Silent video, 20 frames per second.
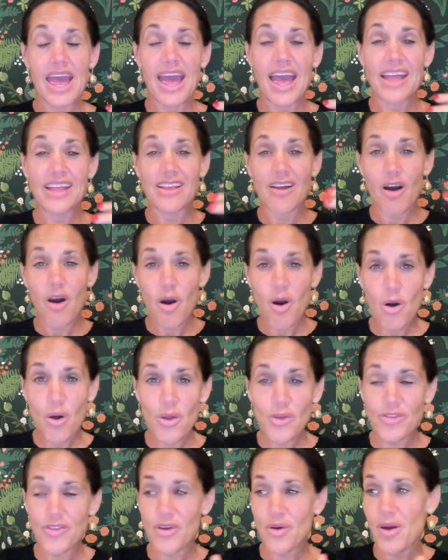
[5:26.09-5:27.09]
and
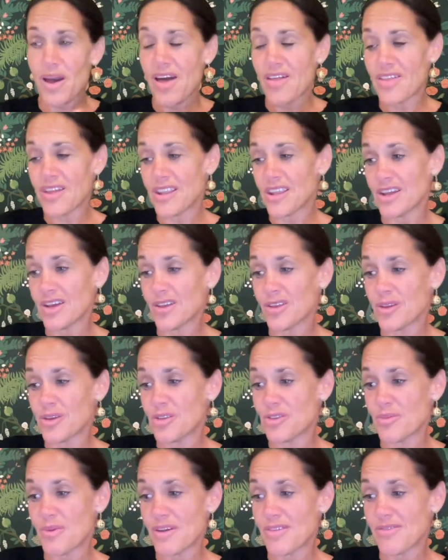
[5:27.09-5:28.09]
also how that
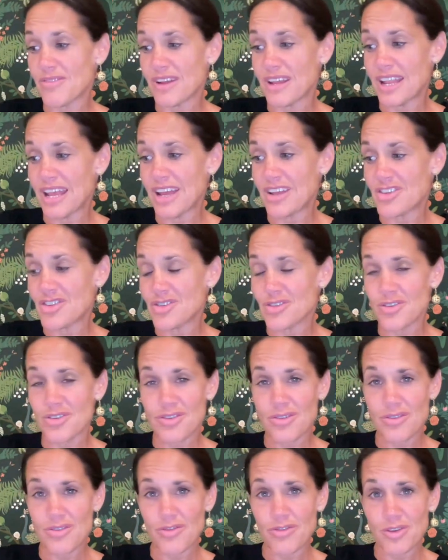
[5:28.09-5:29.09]
includes my
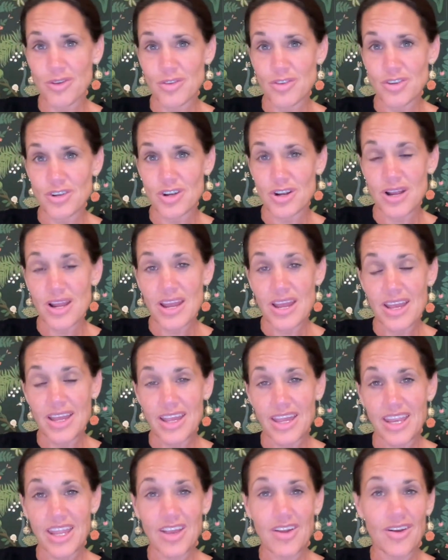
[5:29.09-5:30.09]
financial future
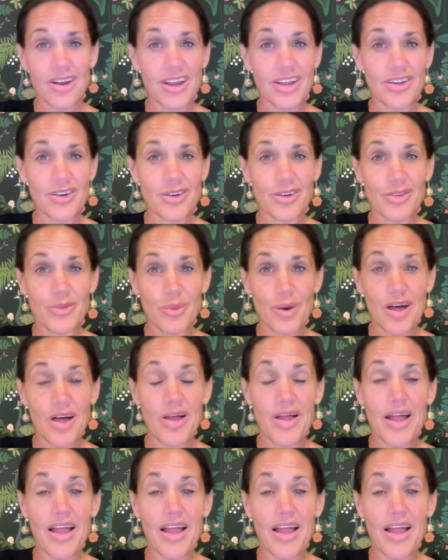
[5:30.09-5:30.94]
getting greater as well,